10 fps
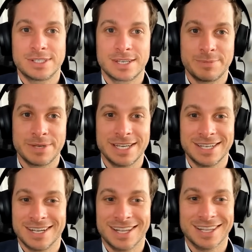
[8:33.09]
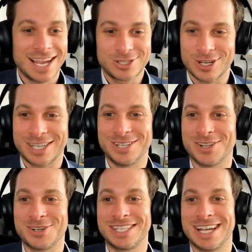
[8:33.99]
It's going to be electric. You'll
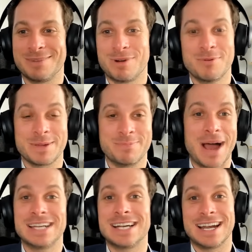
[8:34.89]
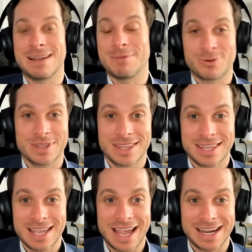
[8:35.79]
understand probably my dynamic with
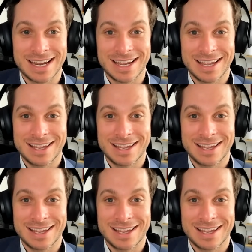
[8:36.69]
Annie,